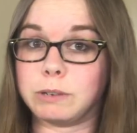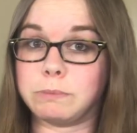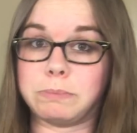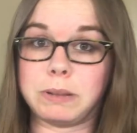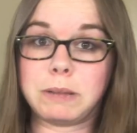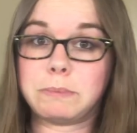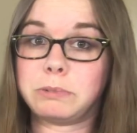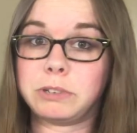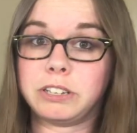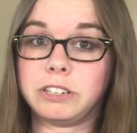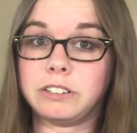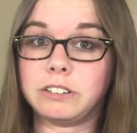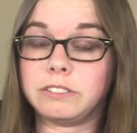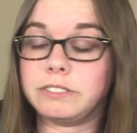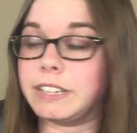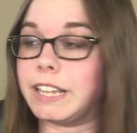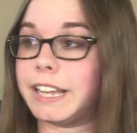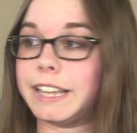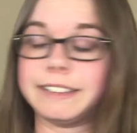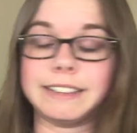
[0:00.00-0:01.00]
People you don't
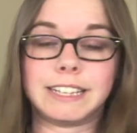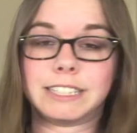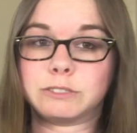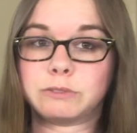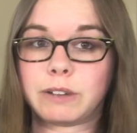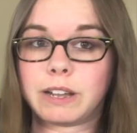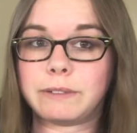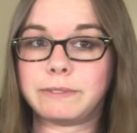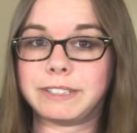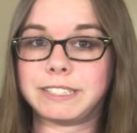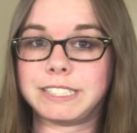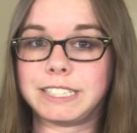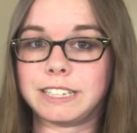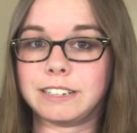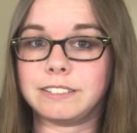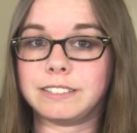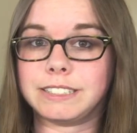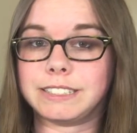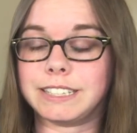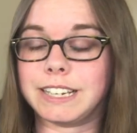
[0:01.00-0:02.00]
like, that's why we see
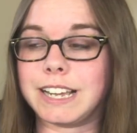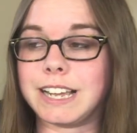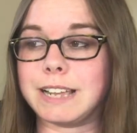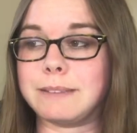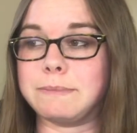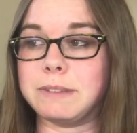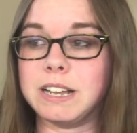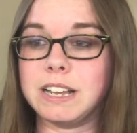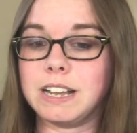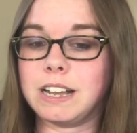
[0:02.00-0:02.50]
all the time